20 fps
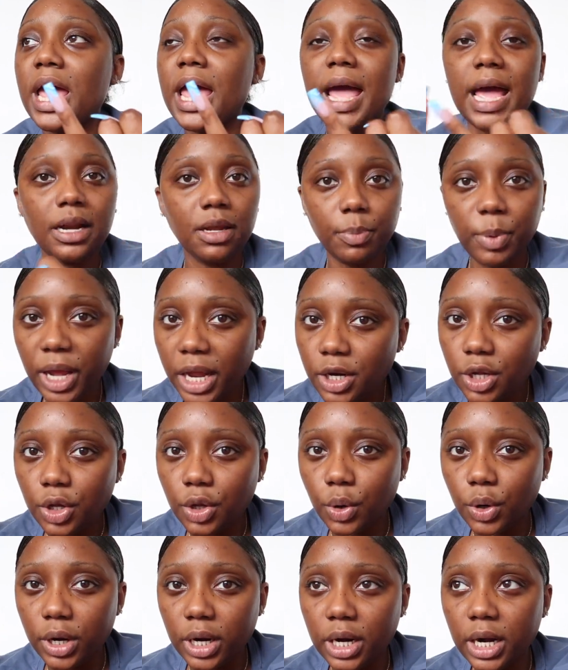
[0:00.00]
and a
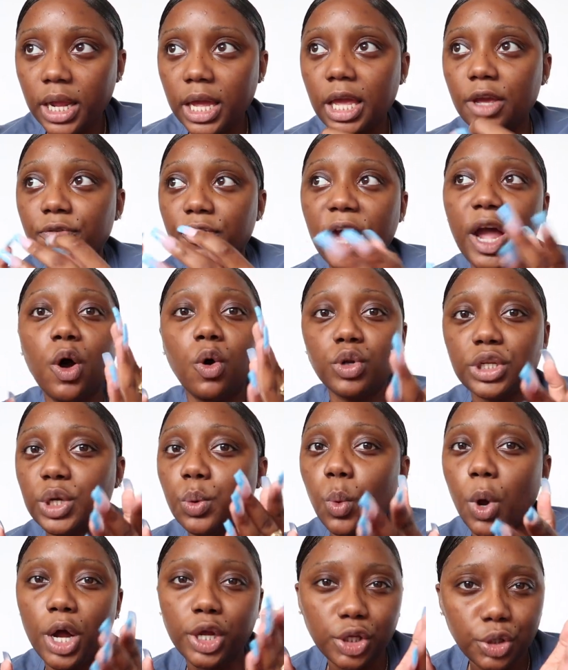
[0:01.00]
pedicure if i only
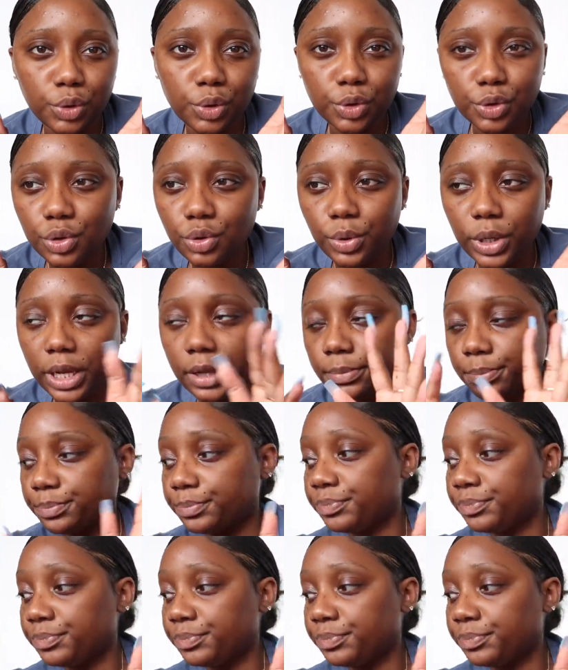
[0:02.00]
want you to do it